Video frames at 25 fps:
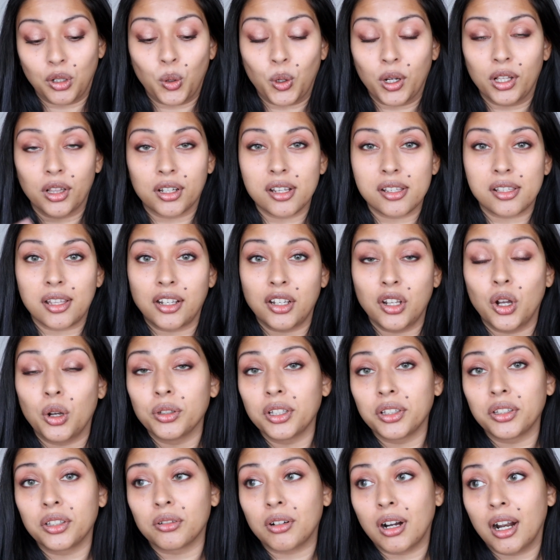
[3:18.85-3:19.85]
oil because I know
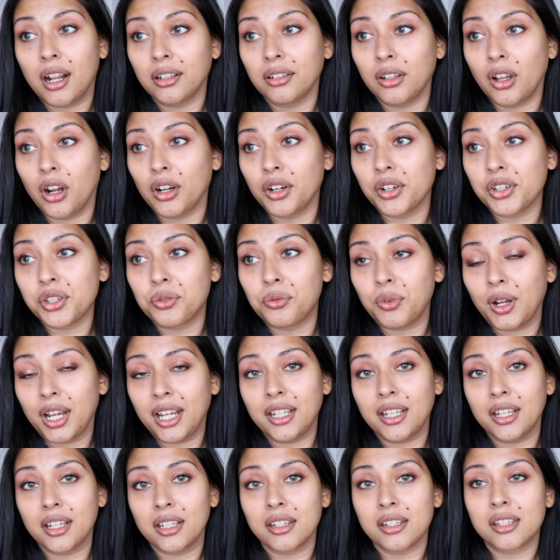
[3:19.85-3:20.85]
that the NARS
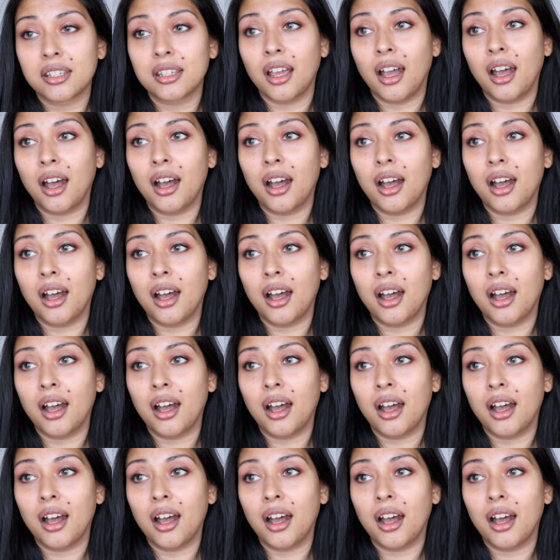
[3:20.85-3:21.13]
Radiant